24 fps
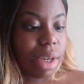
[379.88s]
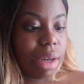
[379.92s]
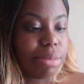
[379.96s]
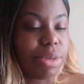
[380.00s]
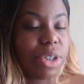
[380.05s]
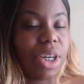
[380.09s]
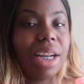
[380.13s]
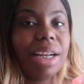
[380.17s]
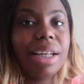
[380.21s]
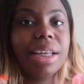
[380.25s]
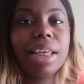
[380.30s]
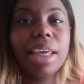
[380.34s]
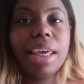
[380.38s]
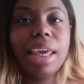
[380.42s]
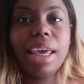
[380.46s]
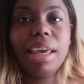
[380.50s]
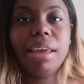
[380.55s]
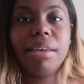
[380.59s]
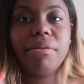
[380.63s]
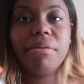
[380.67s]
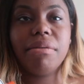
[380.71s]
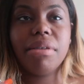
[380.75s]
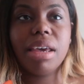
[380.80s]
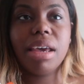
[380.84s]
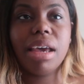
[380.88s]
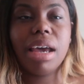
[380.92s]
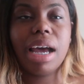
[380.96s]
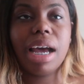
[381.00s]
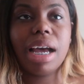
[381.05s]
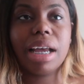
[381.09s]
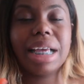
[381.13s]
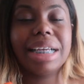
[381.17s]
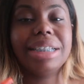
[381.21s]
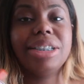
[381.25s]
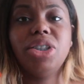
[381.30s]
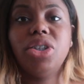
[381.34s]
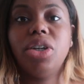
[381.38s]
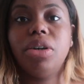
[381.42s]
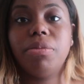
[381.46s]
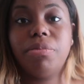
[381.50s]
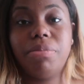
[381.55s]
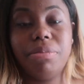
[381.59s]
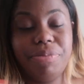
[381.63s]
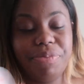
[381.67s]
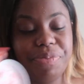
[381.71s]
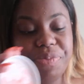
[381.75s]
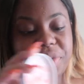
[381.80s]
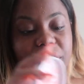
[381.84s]
I'm trying to get, cause you know,
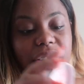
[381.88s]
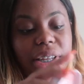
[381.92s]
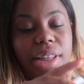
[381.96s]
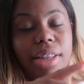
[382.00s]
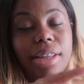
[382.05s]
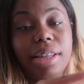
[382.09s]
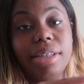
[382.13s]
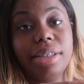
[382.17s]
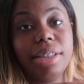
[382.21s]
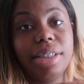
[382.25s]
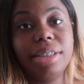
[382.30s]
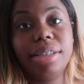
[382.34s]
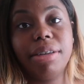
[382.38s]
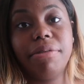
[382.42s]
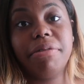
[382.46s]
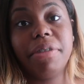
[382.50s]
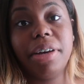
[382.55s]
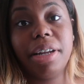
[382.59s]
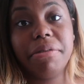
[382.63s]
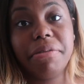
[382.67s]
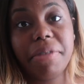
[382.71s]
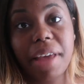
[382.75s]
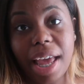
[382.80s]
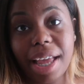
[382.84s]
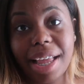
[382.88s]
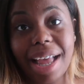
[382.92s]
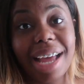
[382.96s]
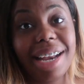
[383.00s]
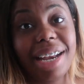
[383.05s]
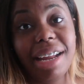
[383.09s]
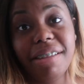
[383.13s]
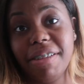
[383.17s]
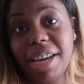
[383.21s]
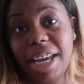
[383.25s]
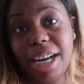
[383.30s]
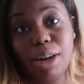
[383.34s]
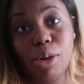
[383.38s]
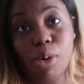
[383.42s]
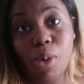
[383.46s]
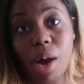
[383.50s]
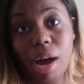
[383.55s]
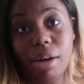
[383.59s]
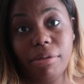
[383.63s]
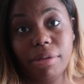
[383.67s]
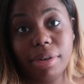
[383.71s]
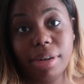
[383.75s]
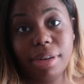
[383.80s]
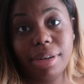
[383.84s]
this is a fun fact. I never had a
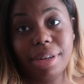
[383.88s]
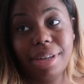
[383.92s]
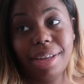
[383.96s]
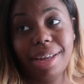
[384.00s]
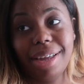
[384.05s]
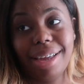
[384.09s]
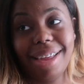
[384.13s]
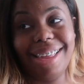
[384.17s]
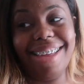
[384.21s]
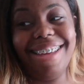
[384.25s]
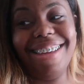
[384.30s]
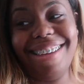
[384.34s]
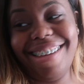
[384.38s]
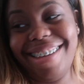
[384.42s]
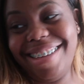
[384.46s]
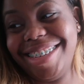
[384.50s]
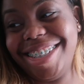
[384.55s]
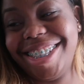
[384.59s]
guava.